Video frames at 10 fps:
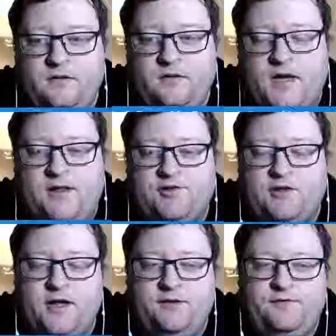Yeah, there's a
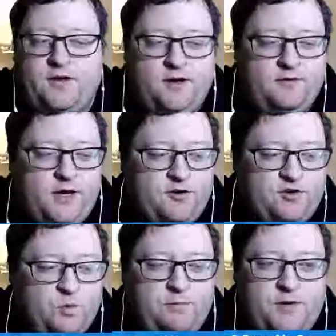lot of, I know as
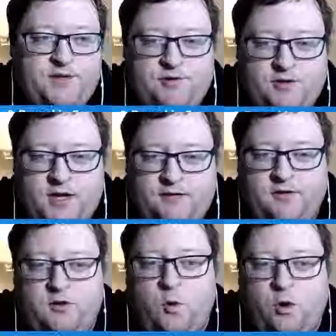WordPress, there's a lot of
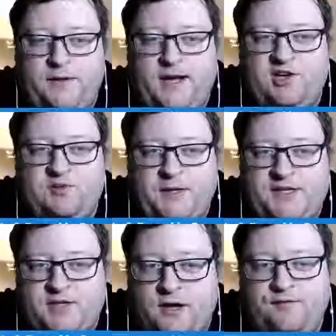core PHP
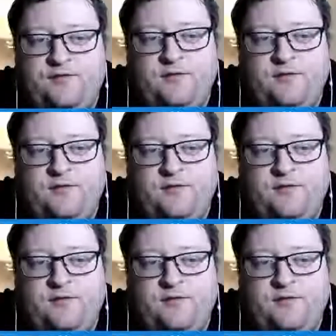stuff,